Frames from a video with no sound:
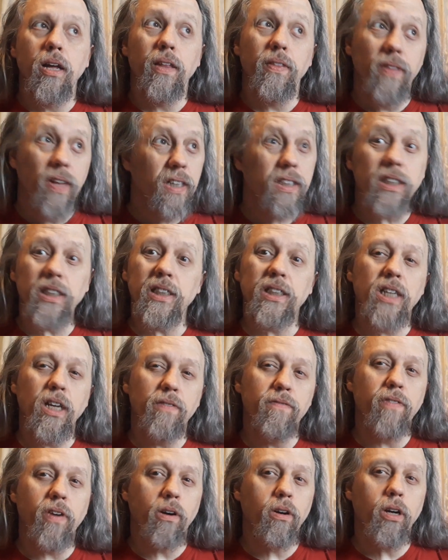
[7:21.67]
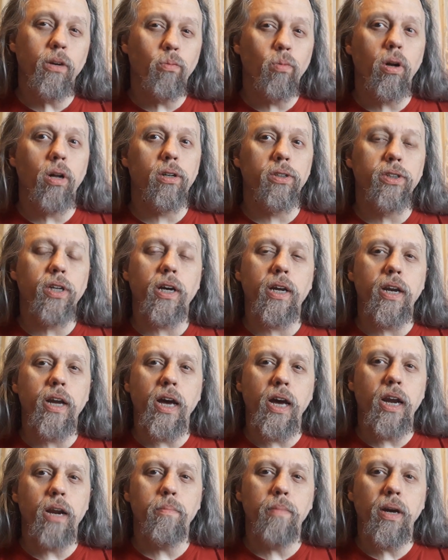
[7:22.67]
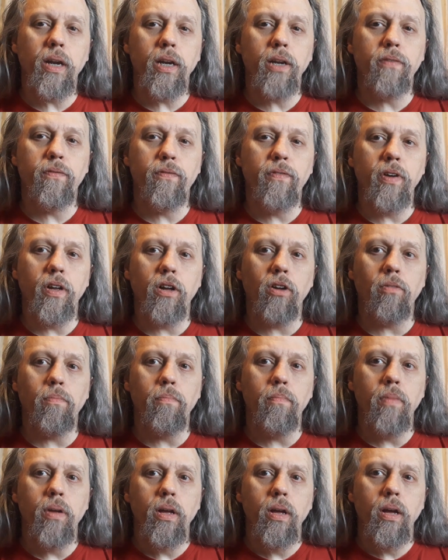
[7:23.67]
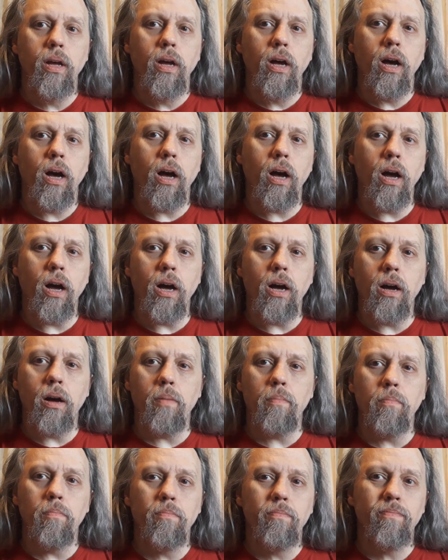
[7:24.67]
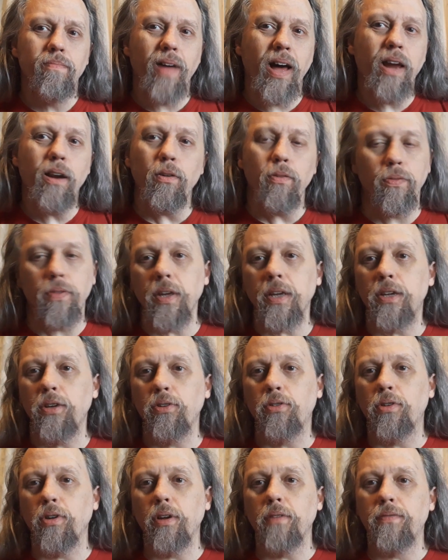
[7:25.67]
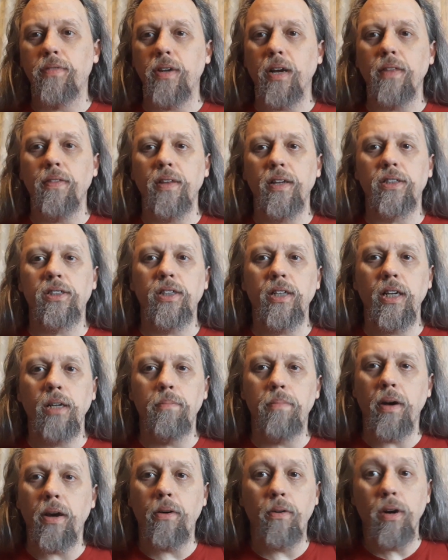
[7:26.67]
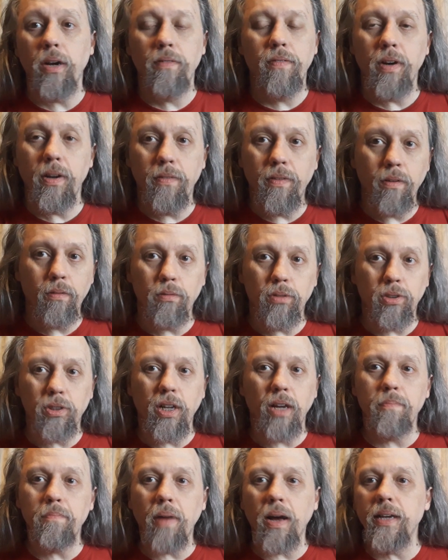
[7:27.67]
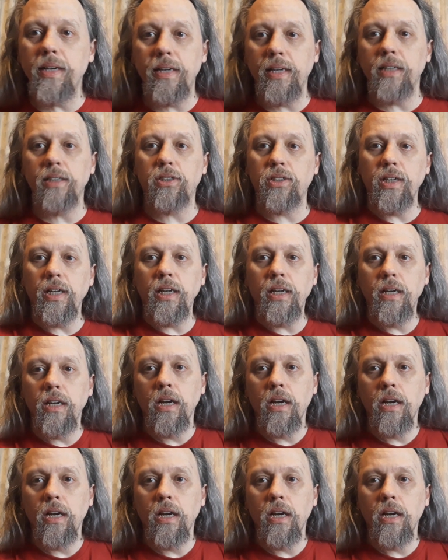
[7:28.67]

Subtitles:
This is a very well done animated film. I don't think you could have done this any better, even if it was done by Disney.